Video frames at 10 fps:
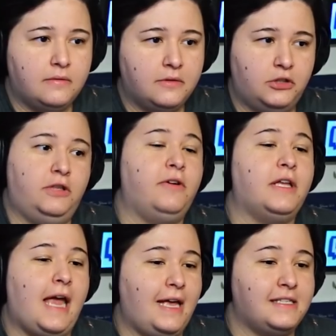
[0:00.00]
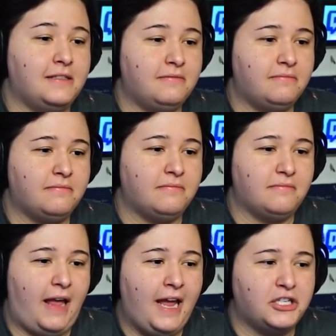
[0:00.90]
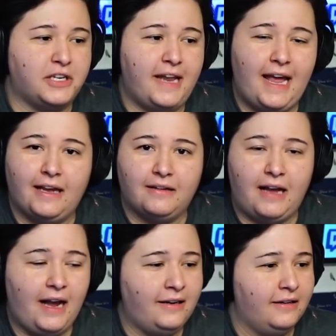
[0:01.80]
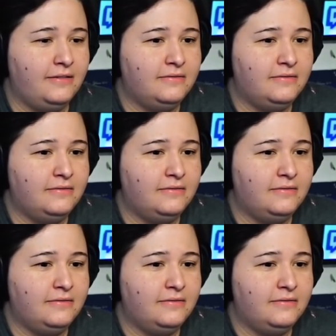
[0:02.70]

She really hasn't aged a day, kind of.